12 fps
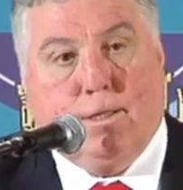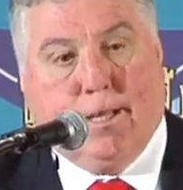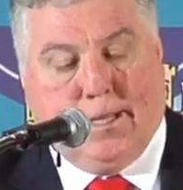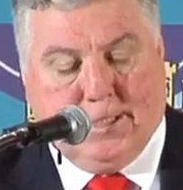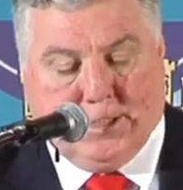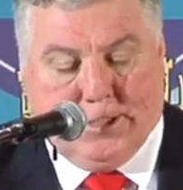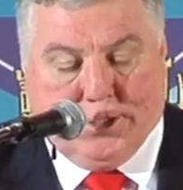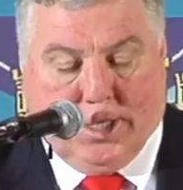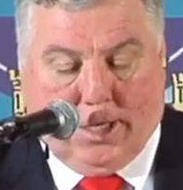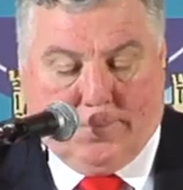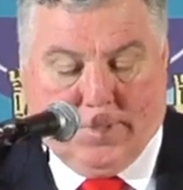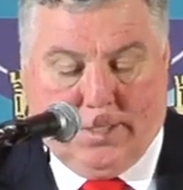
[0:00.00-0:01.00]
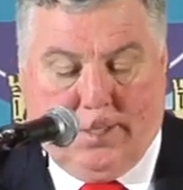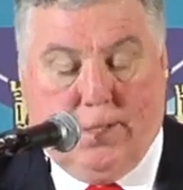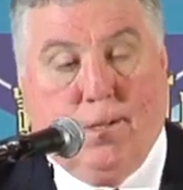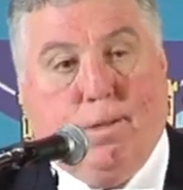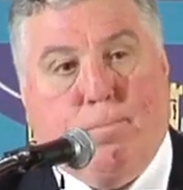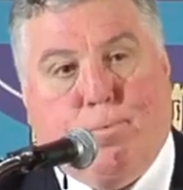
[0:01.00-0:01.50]
Ladies and gentlemen,
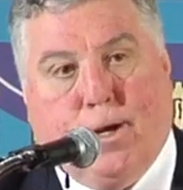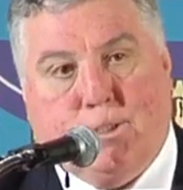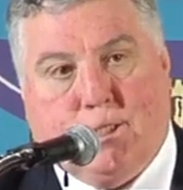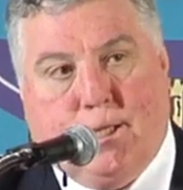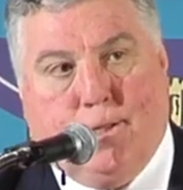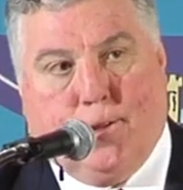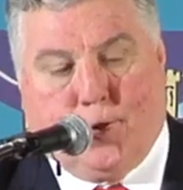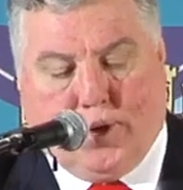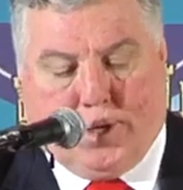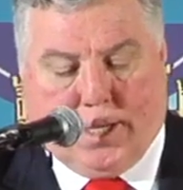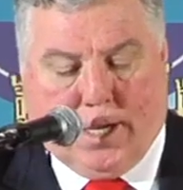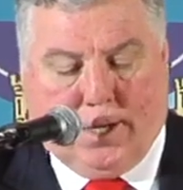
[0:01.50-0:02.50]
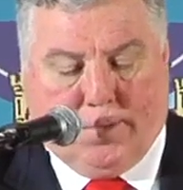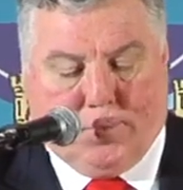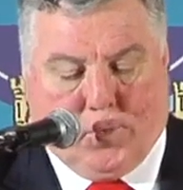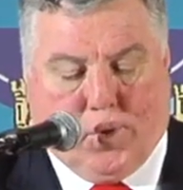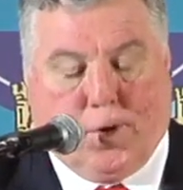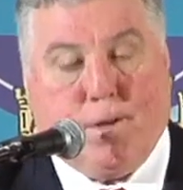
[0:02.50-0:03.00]
President of the Cook County
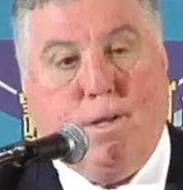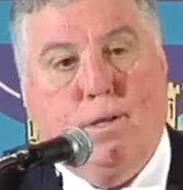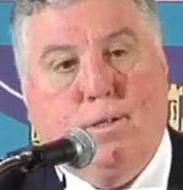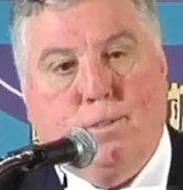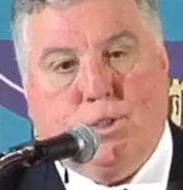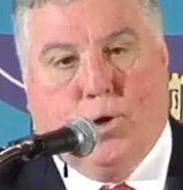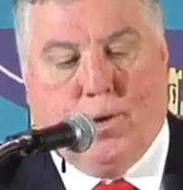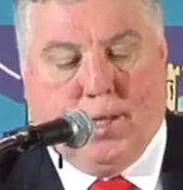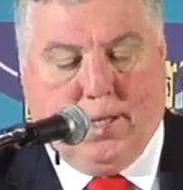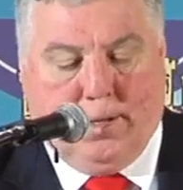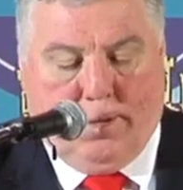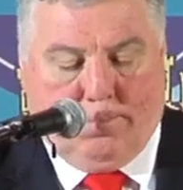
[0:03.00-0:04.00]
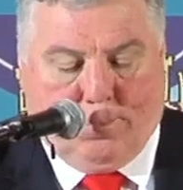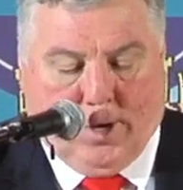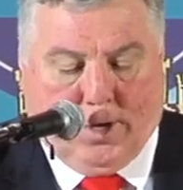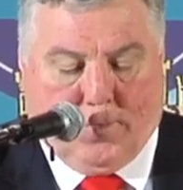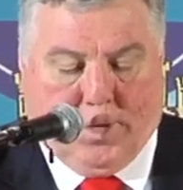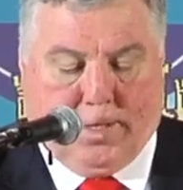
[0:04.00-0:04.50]
Board, Toni
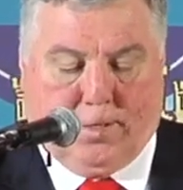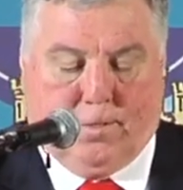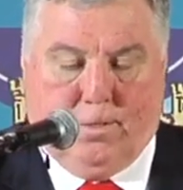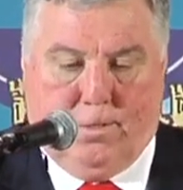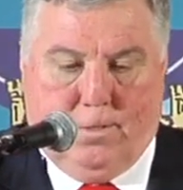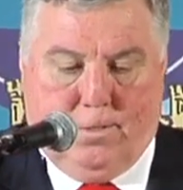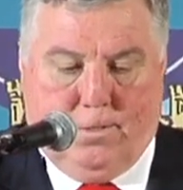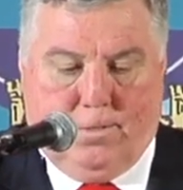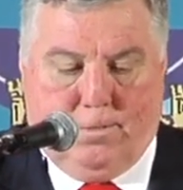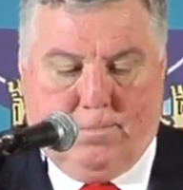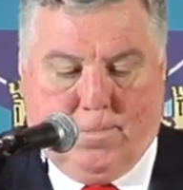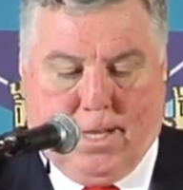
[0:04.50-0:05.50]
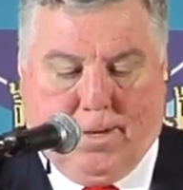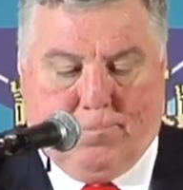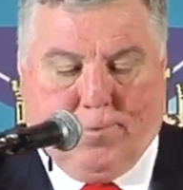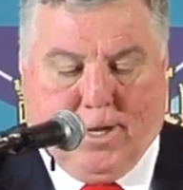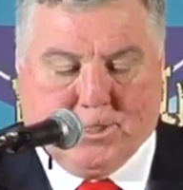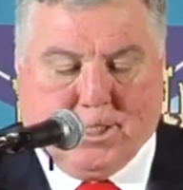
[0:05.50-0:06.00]
Preckwinkle. Madam
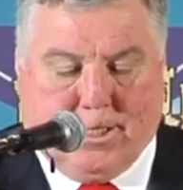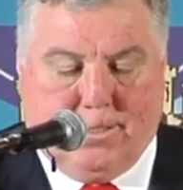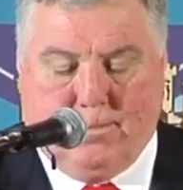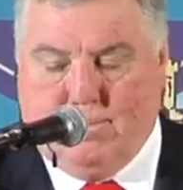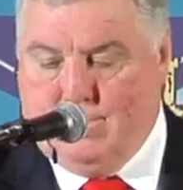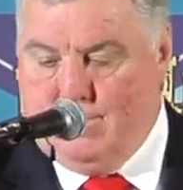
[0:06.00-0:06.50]
President.